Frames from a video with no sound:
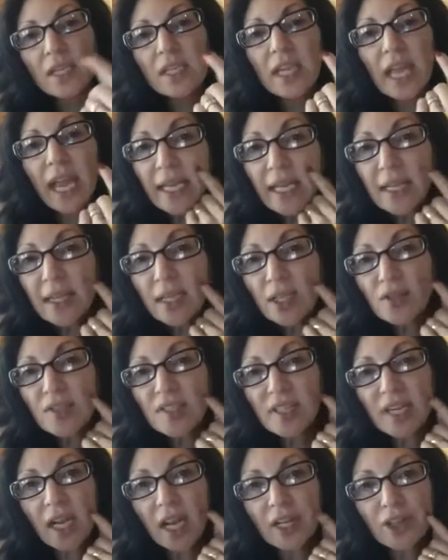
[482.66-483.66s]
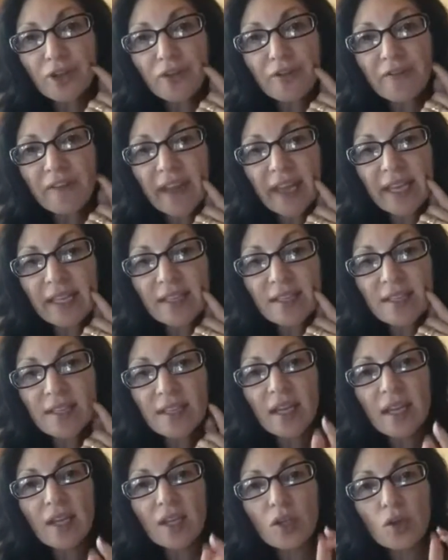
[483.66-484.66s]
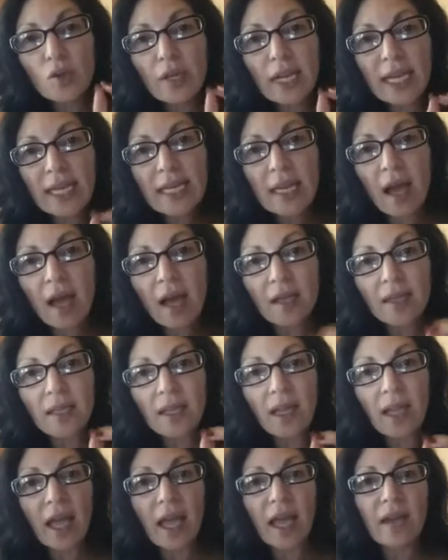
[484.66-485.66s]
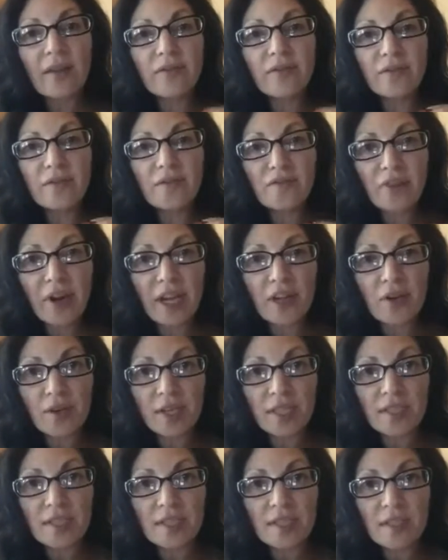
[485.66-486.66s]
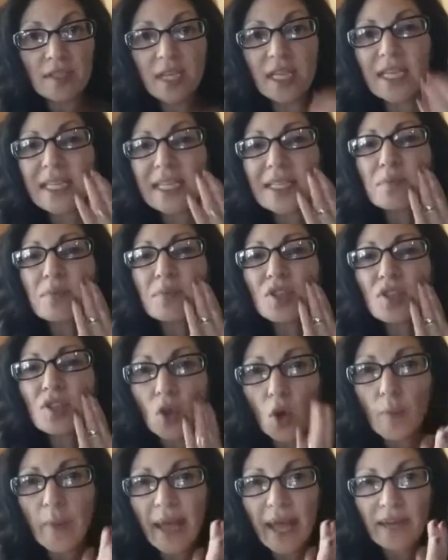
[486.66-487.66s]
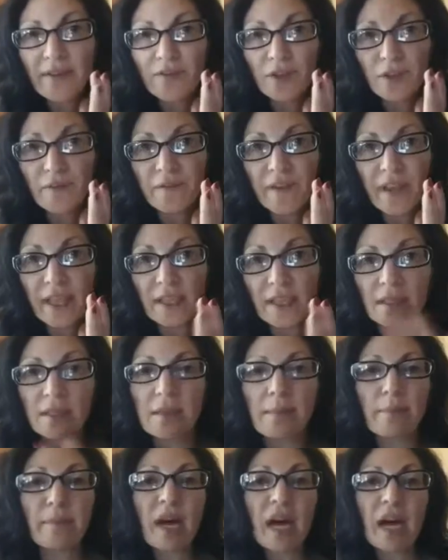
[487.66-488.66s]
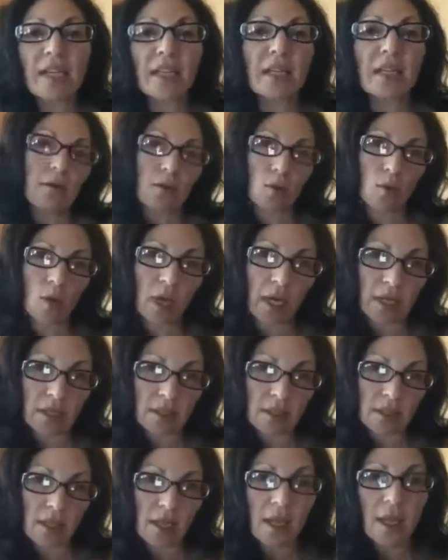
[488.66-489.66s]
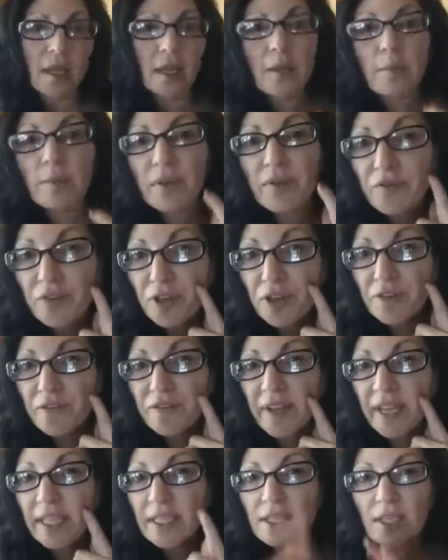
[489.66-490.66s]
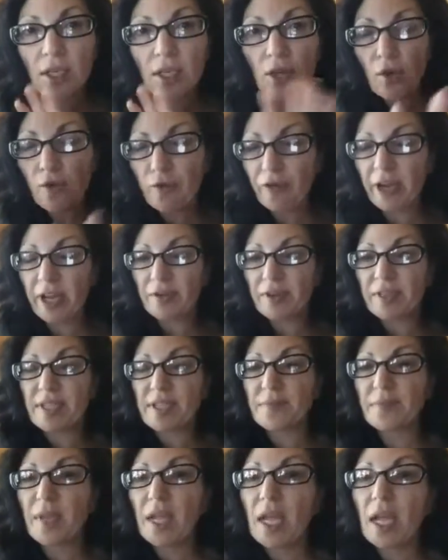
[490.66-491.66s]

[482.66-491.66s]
Anything you stick on your face, you cannot have fragrance. It is so bad for your face. Body, who cares? But for your face, no fragrance.